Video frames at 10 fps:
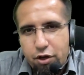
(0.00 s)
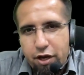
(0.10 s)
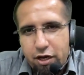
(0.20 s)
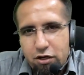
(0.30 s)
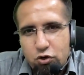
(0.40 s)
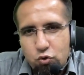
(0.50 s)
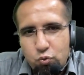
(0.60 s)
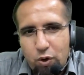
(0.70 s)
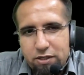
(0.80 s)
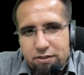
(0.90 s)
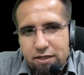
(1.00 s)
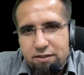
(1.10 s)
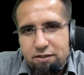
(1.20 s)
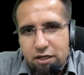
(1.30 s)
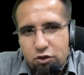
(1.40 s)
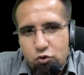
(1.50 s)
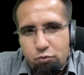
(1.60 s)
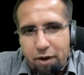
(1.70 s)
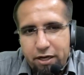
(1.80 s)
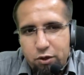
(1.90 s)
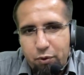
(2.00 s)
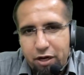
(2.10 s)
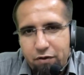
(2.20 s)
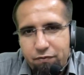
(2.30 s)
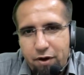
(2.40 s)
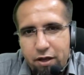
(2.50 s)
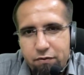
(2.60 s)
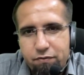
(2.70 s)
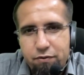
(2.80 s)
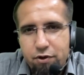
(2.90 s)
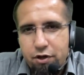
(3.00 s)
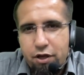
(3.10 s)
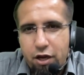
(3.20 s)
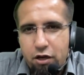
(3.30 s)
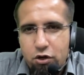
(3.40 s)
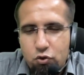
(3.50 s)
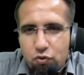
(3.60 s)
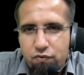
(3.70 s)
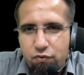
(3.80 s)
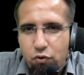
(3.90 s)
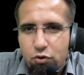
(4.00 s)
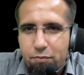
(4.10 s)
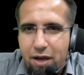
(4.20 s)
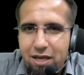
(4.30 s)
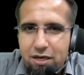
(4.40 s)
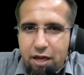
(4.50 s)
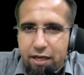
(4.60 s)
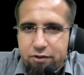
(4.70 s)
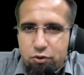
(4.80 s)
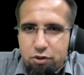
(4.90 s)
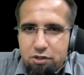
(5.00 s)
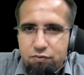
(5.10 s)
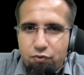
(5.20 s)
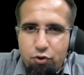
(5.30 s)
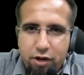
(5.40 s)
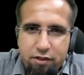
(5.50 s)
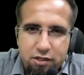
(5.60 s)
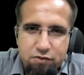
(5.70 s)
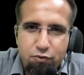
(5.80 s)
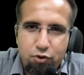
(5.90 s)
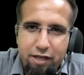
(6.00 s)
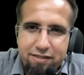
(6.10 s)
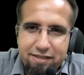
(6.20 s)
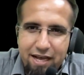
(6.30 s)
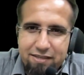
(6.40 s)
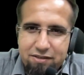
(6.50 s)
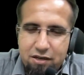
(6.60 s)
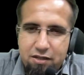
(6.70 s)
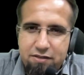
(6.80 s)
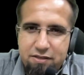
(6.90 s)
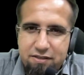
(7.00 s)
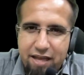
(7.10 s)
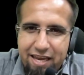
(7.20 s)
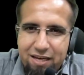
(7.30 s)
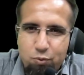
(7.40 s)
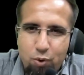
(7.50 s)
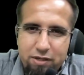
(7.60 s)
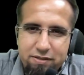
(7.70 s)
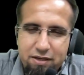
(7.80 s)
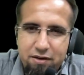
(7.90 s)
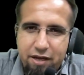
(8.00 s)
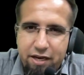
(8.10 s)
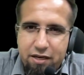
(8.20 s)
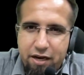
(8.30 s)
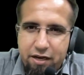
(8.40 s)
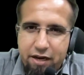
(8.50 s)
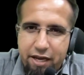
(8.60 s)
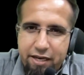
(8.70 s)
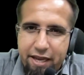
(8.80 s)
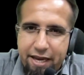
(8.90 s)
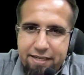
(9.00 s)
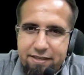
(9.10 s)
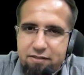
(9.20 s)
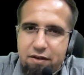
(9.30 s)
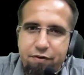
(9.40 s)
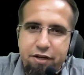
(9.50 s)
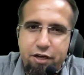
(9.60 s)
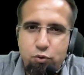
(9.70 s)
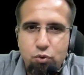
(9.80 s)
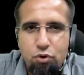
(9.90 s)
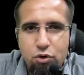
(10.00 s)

into 162 by 25 into 4 by 9. So this 4 and this 4 gets cancelled. This is 9 ones are 9 and 9 eights are 72.